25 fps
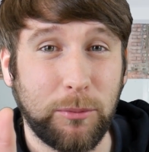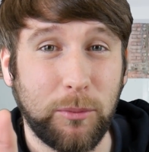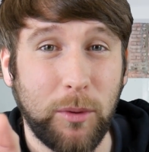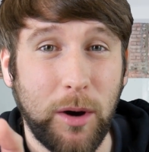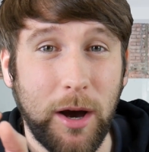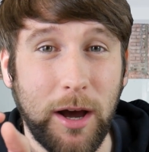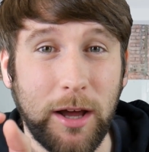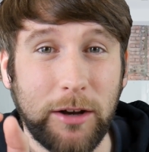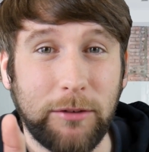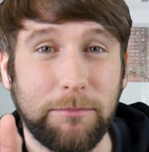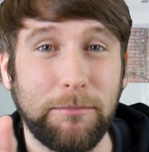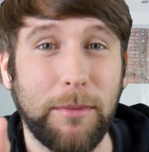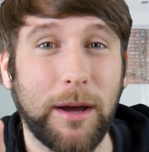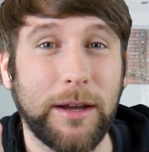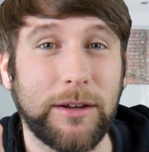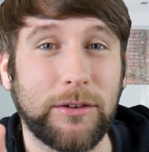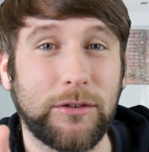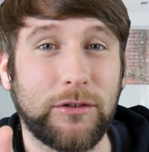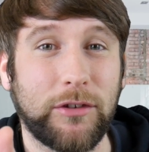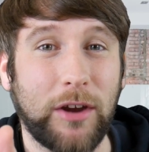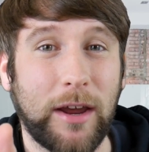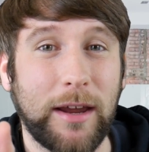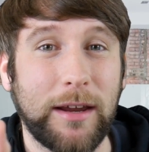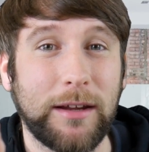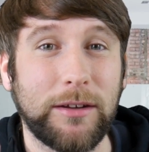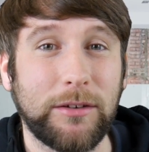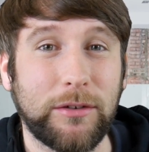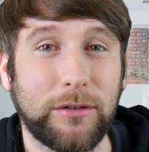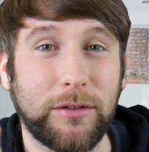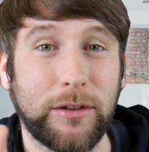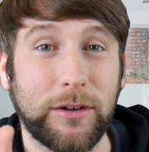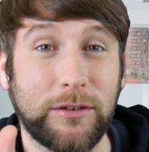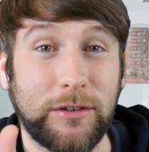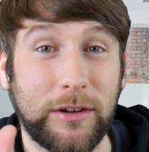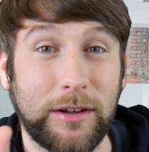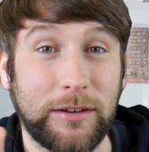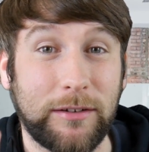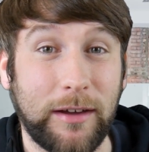word might change the
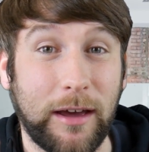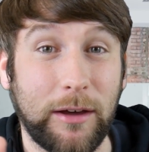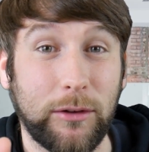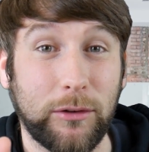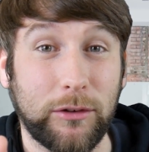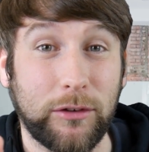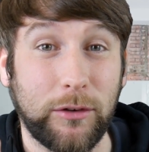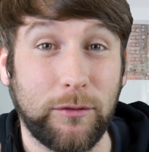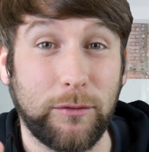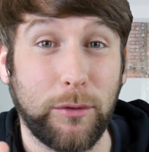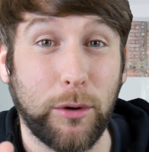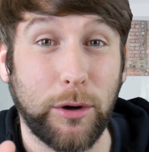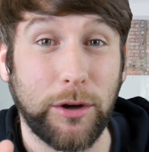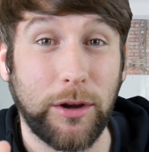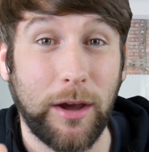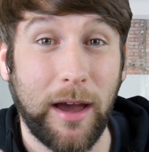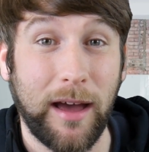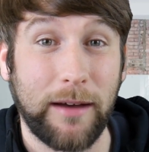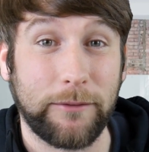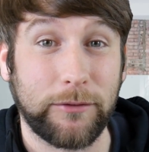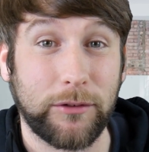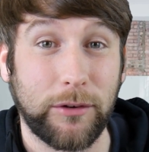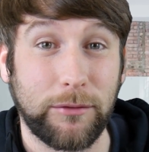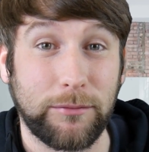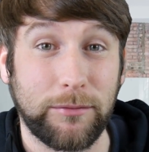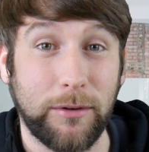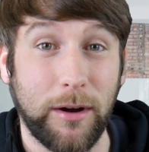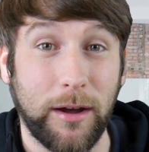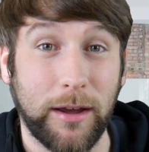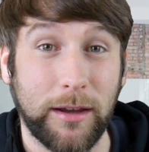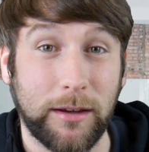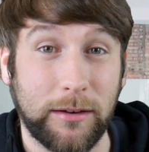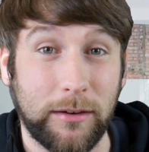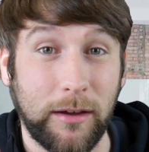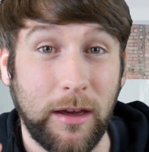details of what you have to write.